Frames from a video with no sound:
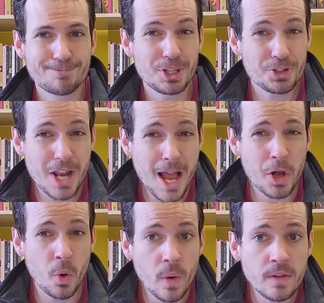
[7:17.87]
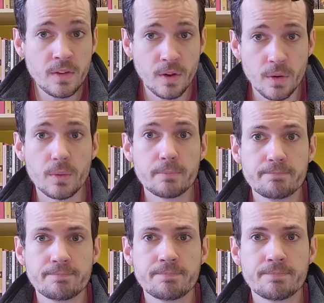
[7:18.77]
you're not going to.
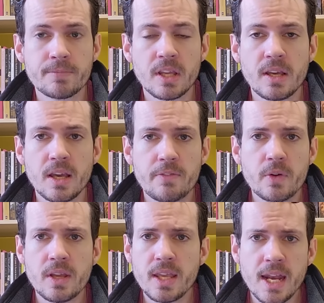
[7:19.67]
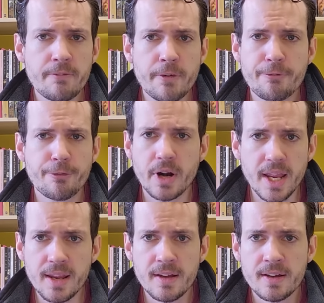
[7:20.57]
If you can get it for
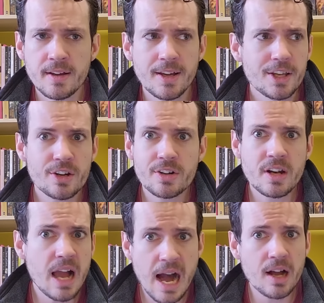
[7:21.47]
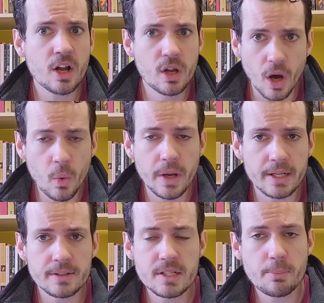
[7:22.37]
free, you're not
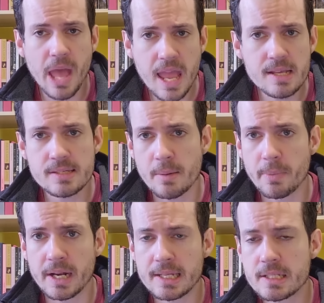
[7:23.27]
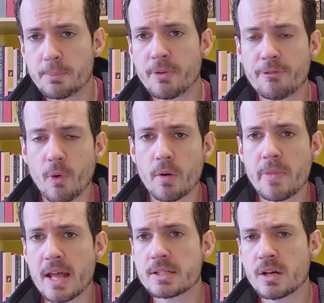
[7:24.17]
going to pay somebody to perform
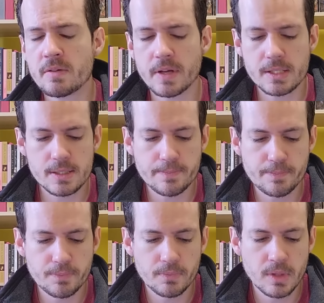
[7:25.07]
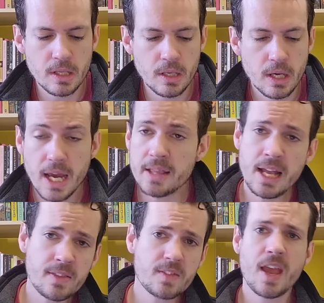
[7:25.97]
that service. And
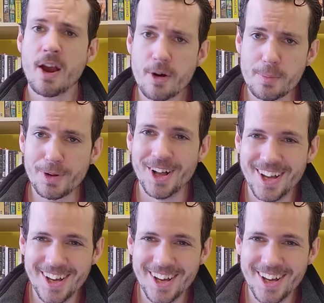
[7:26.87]
that's terrible.